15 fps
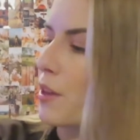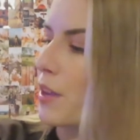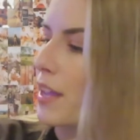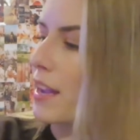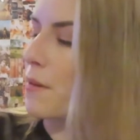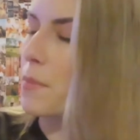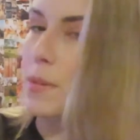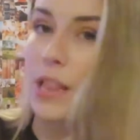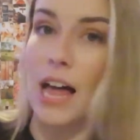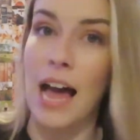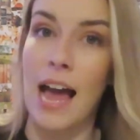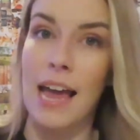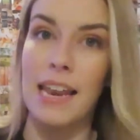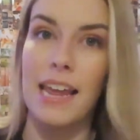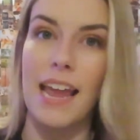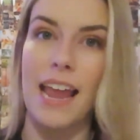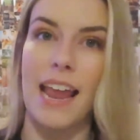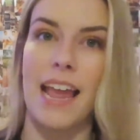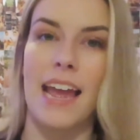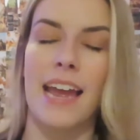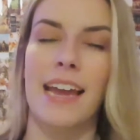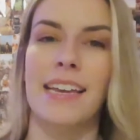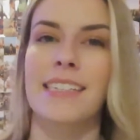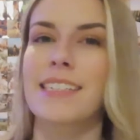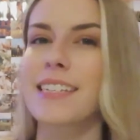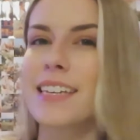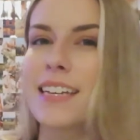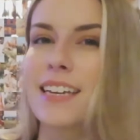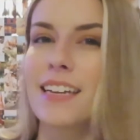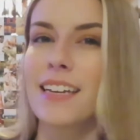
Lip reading: looking plaid and